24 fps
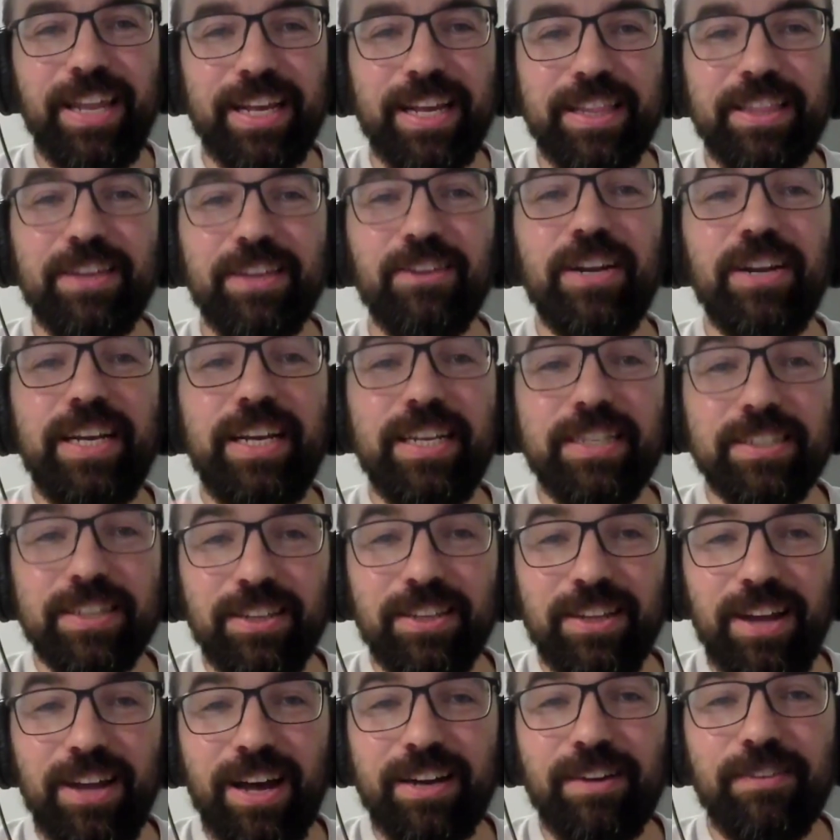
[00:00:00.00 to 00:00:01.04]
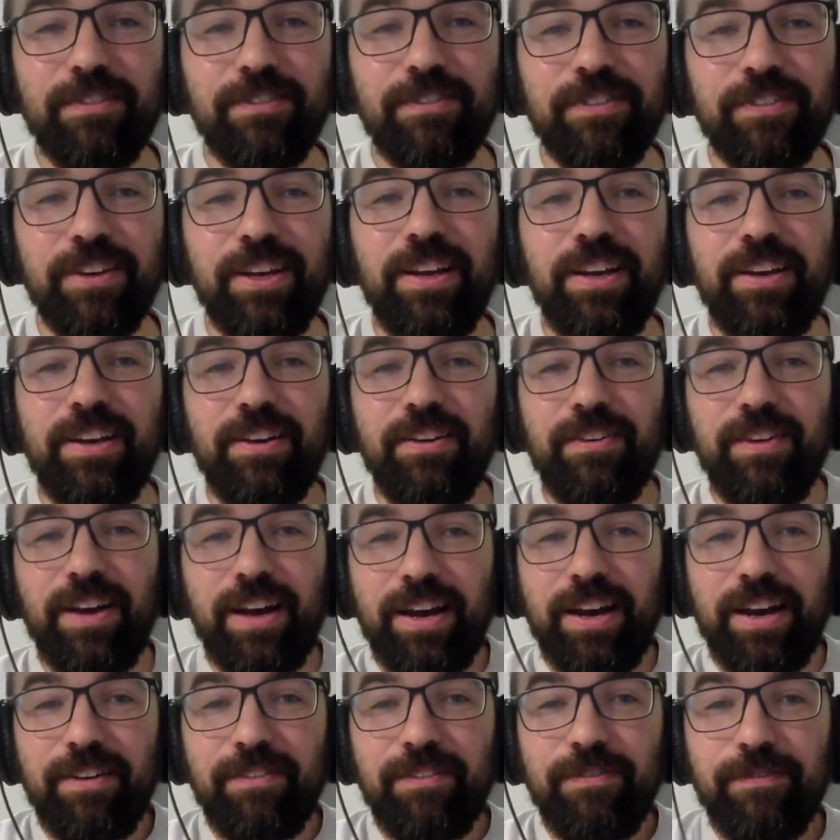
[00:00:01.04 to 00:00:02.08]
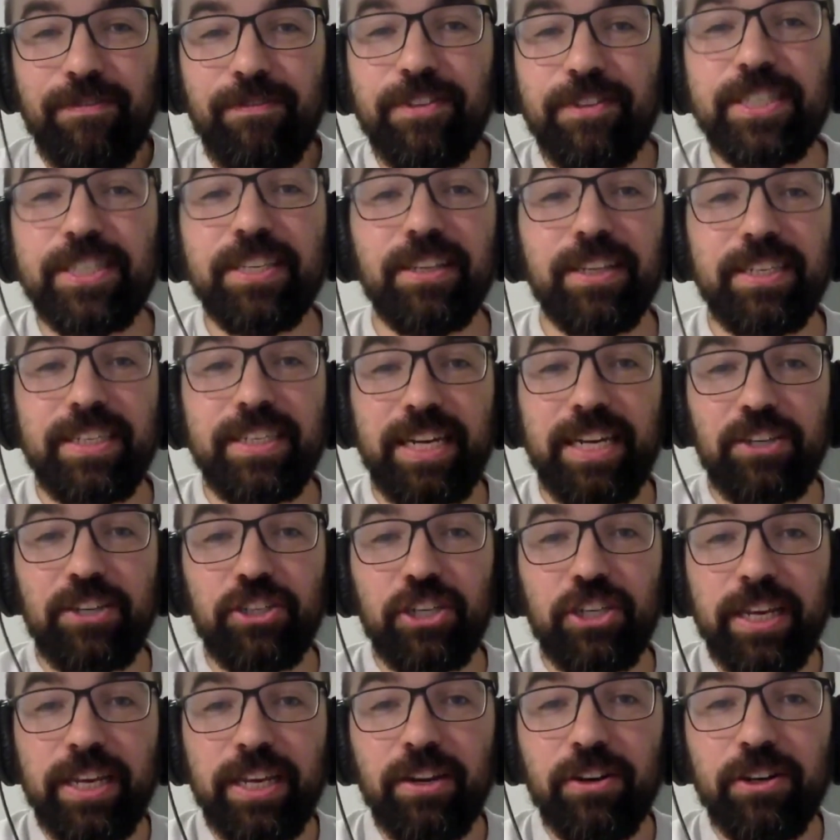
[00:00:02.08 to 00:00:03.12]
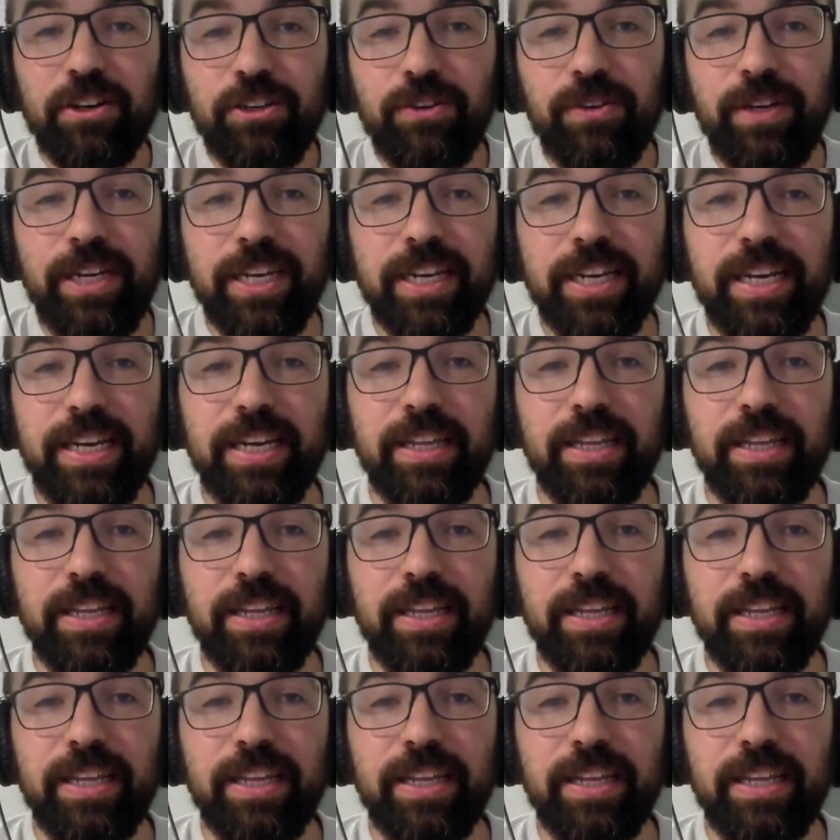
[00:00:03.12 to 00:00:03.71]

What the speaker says: Like there is a lot of facilitation that you're doing,